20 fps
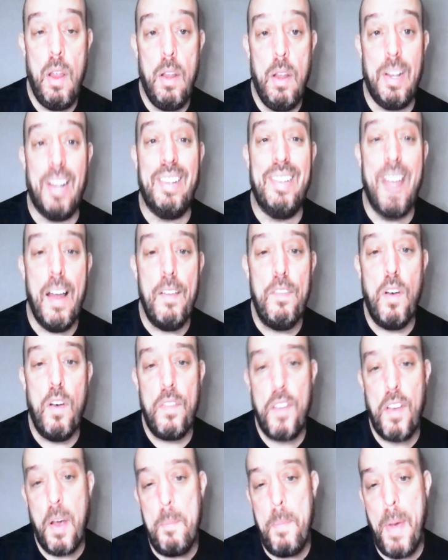the level
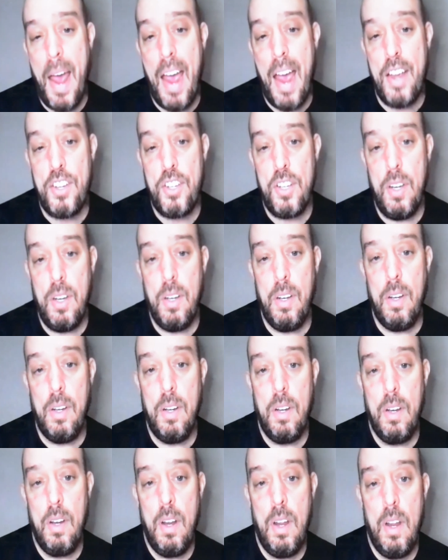of compassion
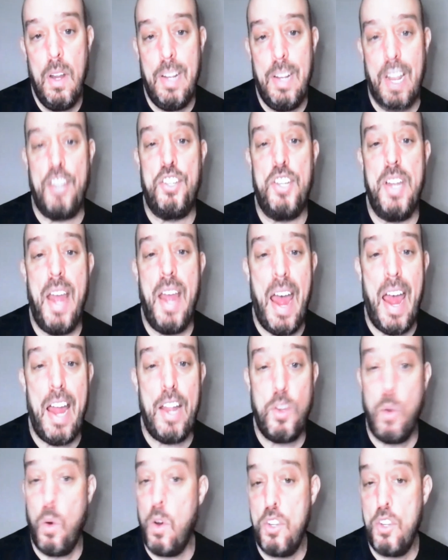that she had
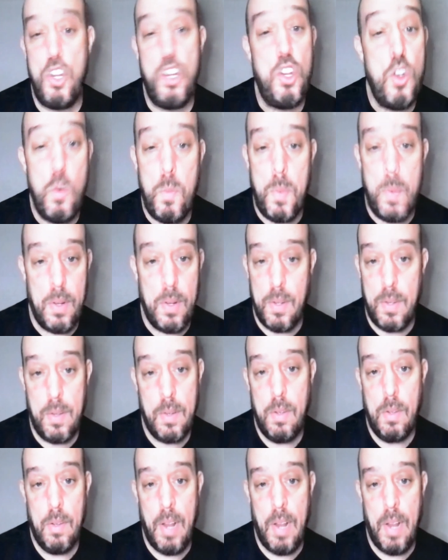towards humans.